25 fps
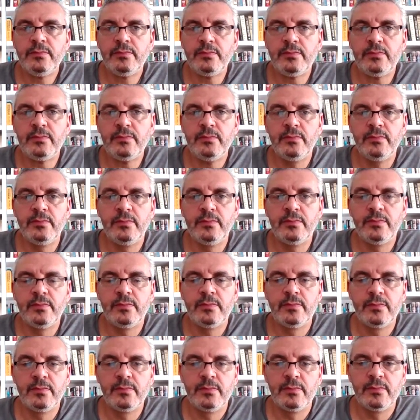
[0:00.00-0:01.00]

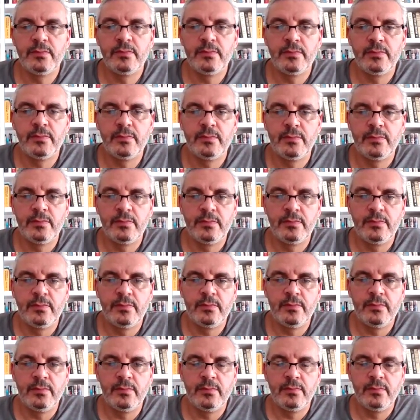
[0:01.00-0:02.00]

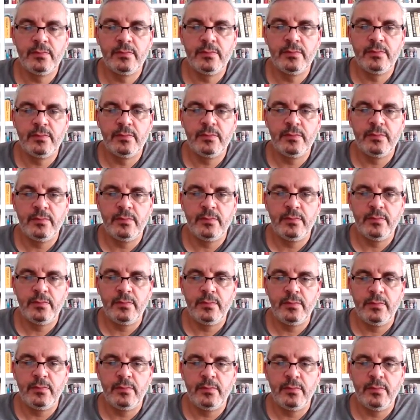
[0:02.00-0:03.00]

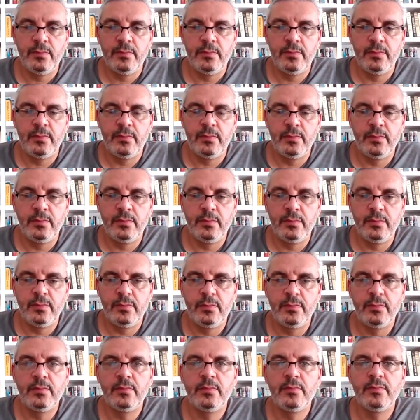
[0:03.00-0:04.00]

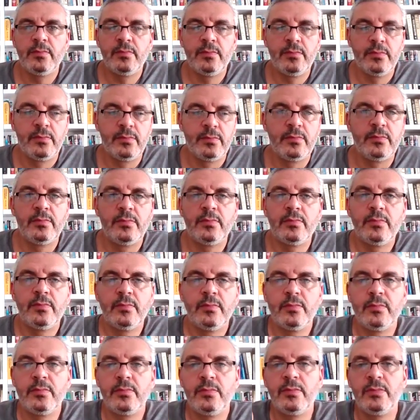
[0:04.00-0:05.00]

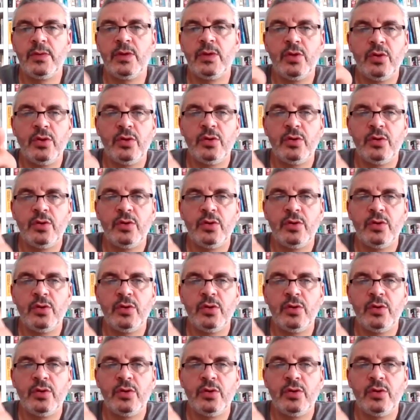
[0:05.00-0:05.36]
The person shown says nothing.